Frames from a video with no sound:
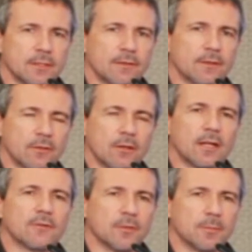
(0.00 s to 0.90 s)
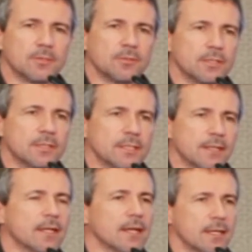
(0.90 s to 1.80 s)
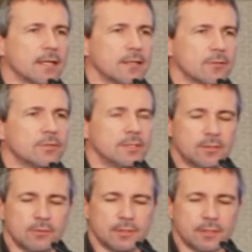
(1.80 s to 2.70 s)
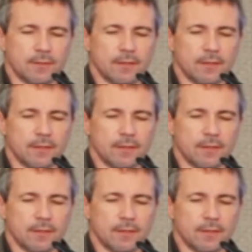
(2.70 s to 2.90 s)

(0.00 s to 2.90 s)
there are a lot of opportunity, and I, I agree totally.